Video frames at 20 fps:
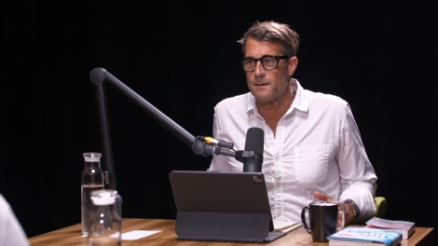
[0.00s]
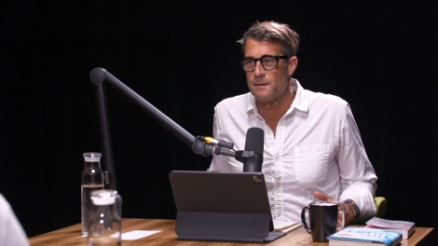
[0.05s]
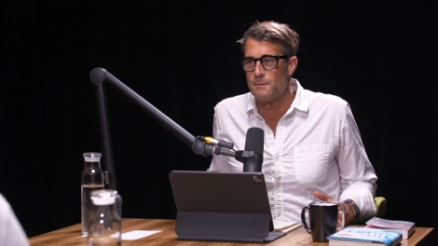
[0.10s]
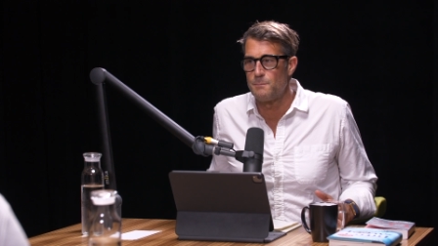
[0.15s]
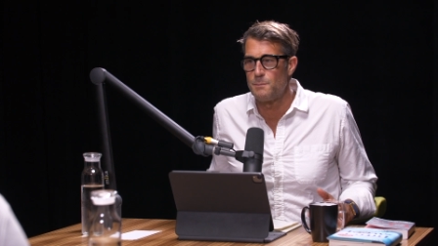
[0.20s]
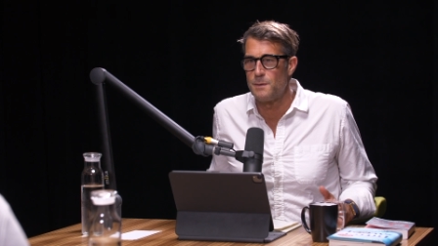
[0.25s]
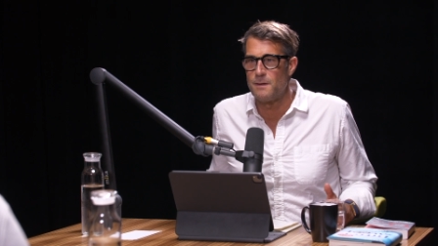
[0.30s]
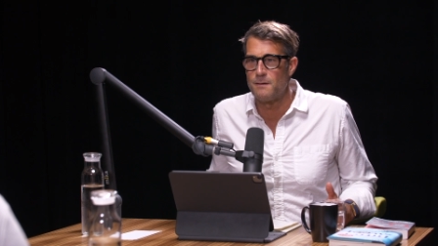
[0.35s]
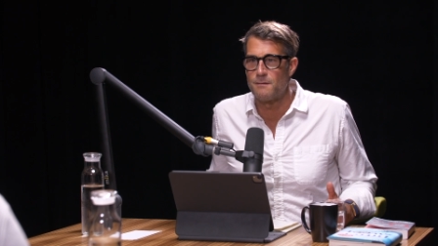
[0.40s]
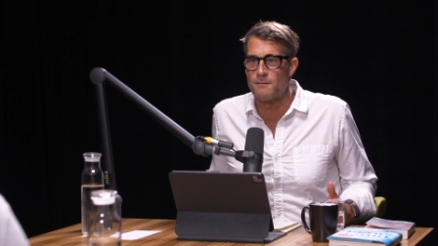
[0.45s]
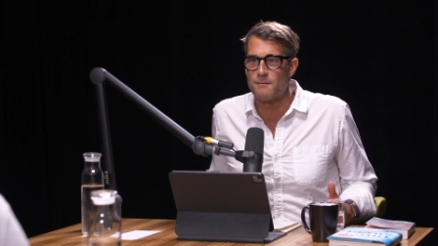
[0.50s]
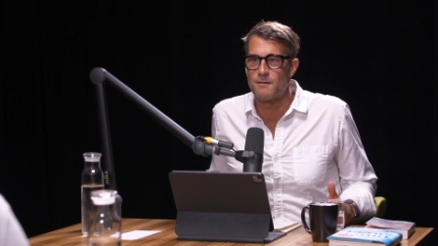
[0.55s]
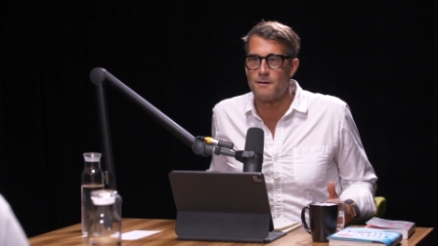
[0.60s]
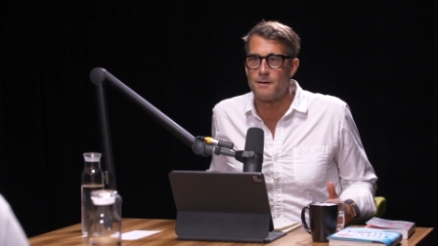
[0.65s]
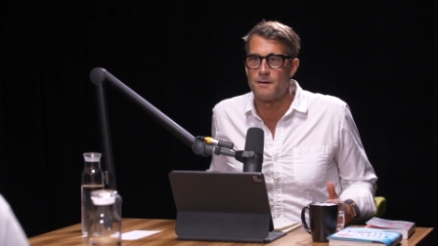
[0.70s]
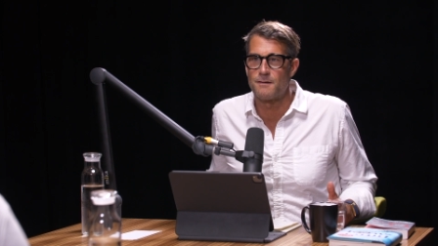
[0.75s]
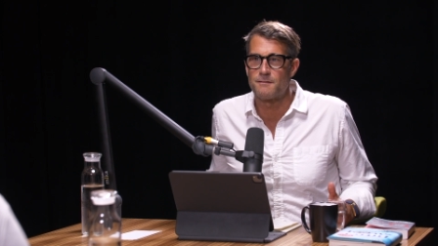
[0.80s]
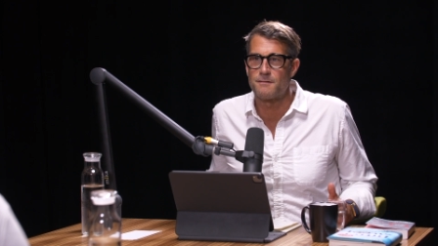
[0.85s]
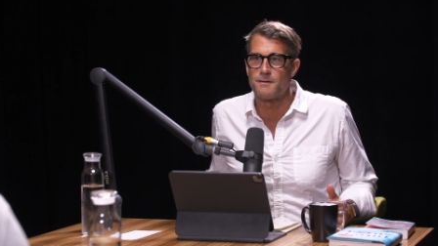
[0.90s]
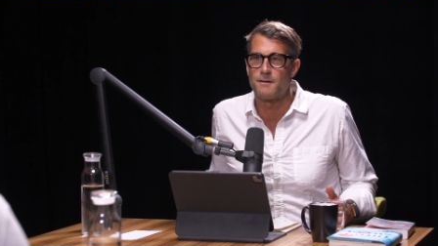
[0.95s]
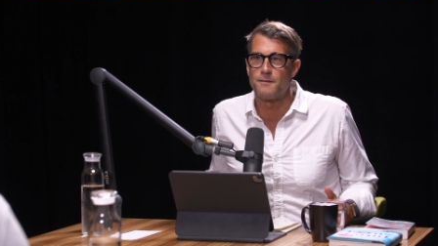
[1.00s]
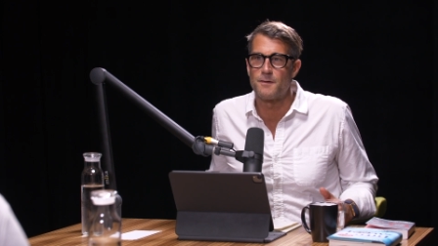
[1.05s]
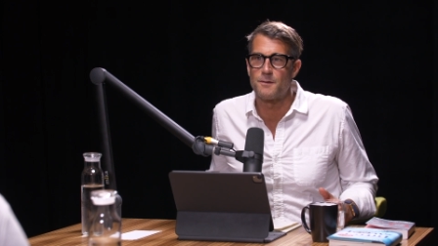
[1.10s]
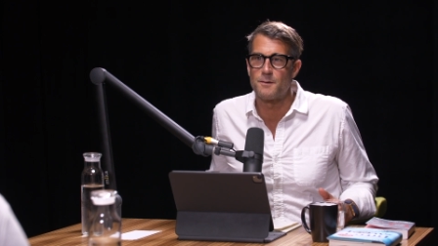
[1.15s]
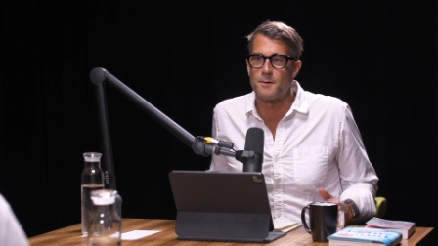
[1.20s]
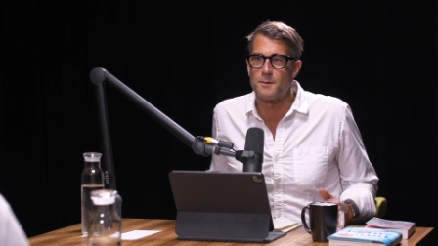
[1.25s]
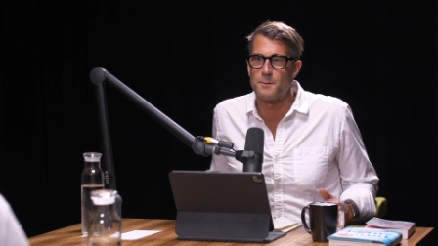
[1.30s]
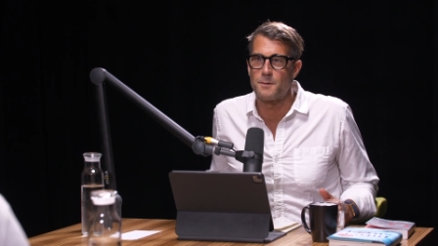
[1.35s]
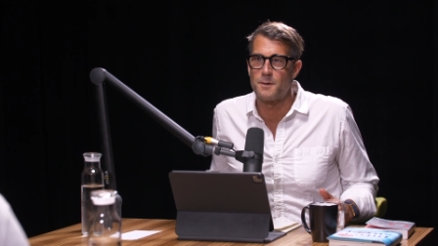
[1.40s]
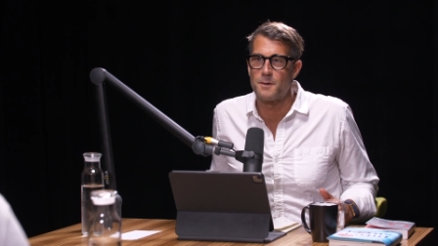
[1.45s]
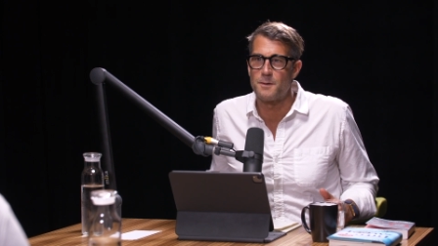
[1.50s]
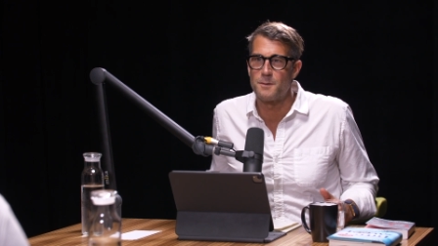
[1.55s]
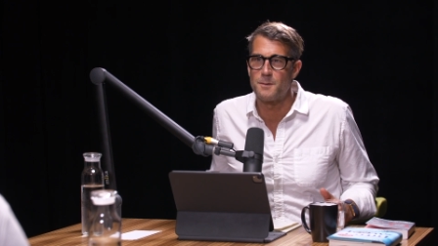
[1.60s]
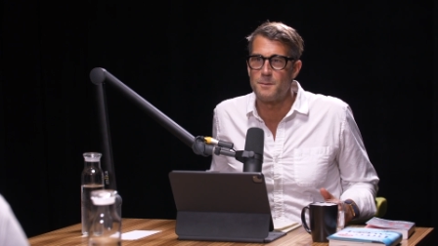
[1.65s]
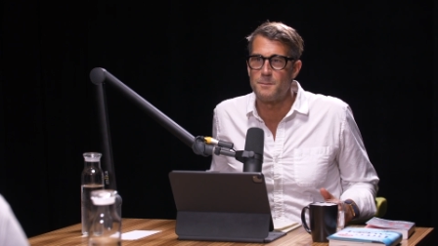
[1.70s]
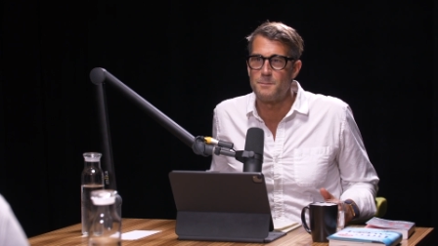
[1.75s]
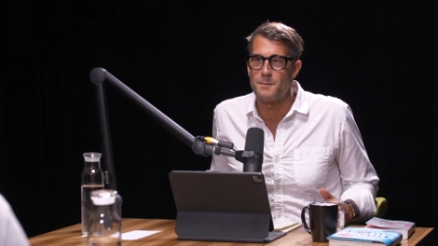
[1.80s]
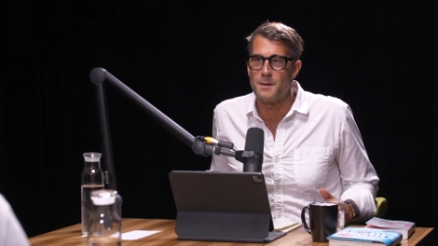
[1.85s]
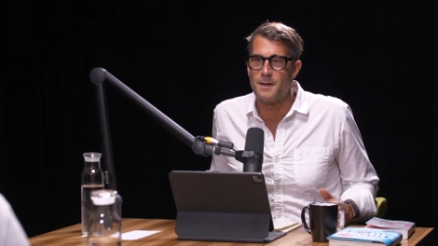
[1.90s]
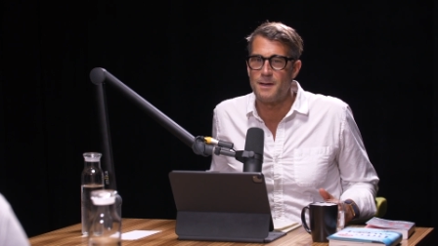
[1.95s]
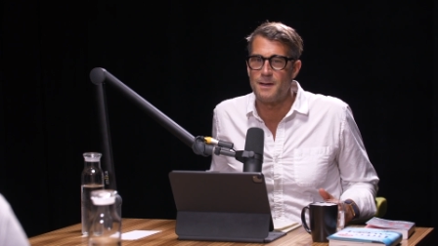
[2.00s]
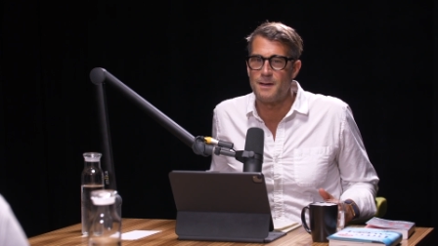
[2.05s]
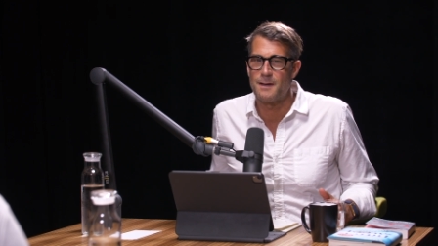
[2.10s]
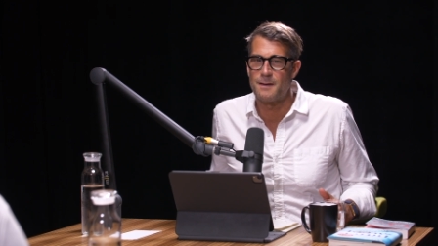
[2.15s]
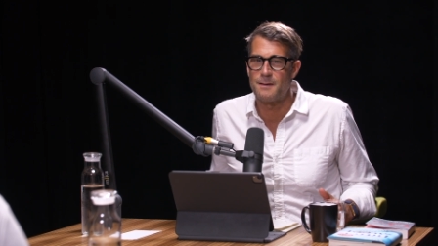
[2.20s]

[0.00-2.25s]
can be ensconced in their own home mm-hmm.